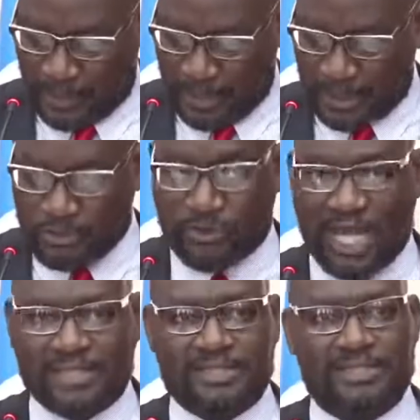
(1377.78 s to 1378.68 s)
so
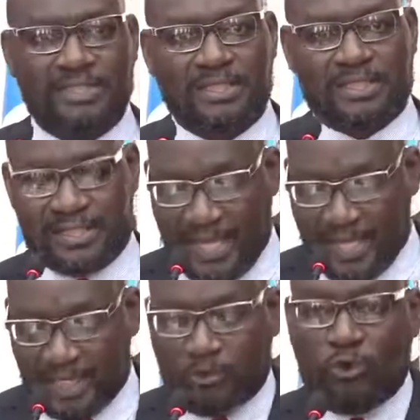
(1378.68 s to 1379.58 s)
that they
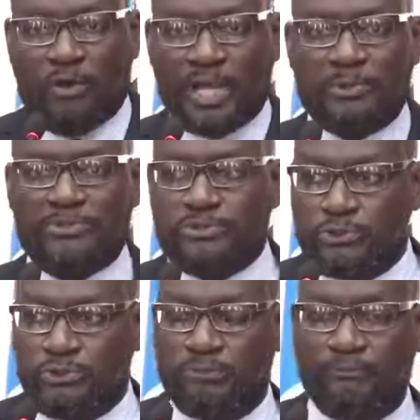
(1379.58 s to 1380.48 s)
can quarrel with
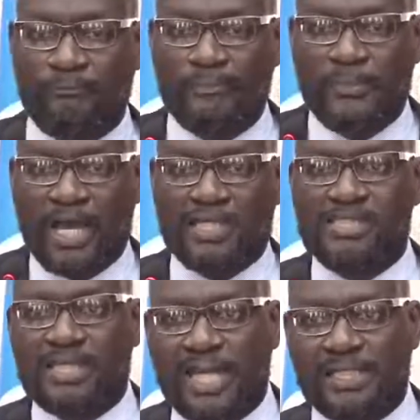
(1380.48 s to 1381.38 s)
you and
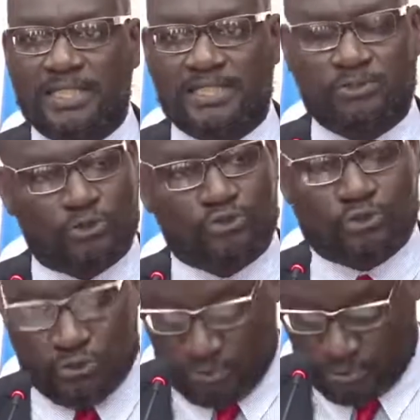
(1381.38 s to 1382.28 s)
say that it is not true.